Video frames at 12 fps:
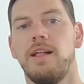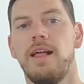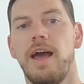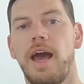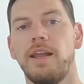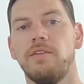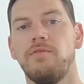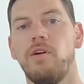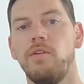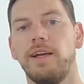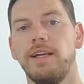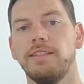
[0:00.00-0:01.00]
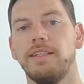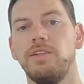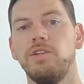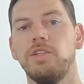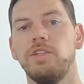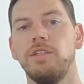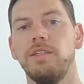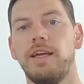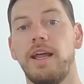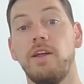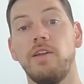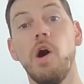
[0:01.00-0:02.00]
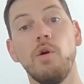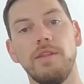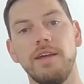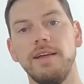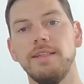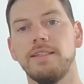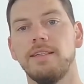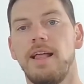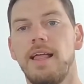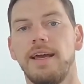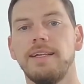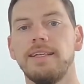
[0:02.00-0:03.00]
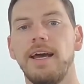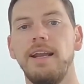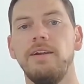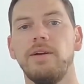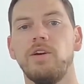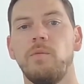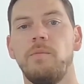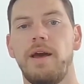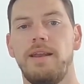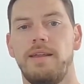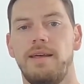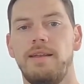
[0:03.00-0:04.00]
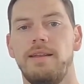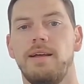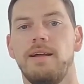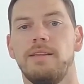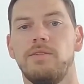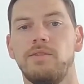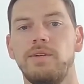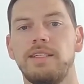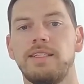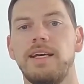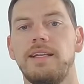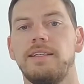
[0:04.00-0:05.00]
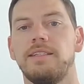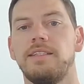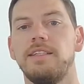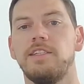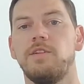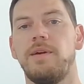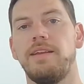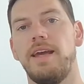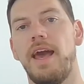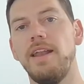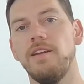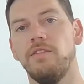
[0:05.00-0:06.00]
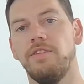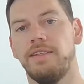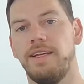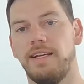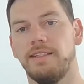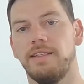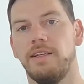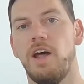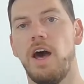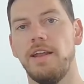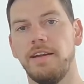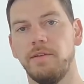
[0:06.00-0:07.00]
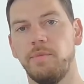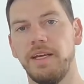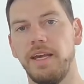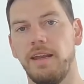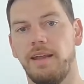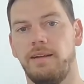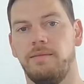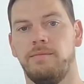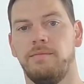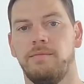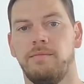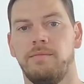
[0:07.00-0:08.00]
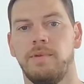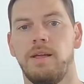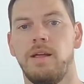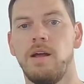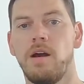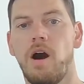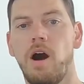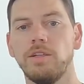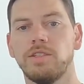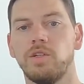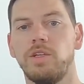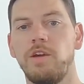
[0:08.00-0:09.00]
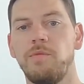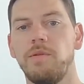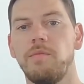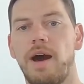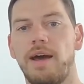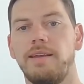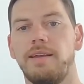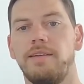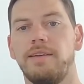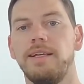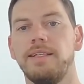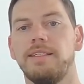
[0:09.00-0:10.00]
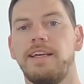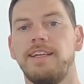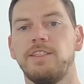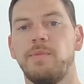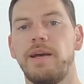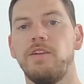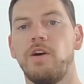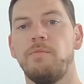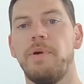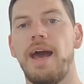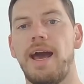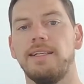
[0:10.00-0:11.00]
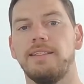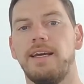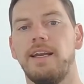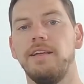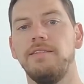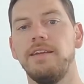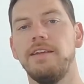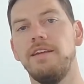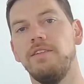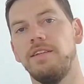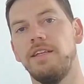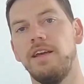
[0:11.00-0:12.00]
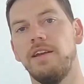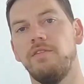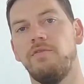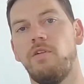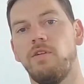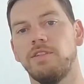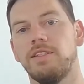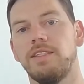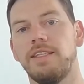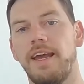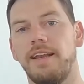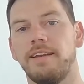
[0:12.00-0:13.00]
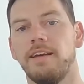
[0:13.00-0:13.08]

and the following execution cannot know these, it is highly recommended to reset the system at the end of a test, not at the beginning. Also, keep in mind that your test case might not pass and leave the DUT in a false state,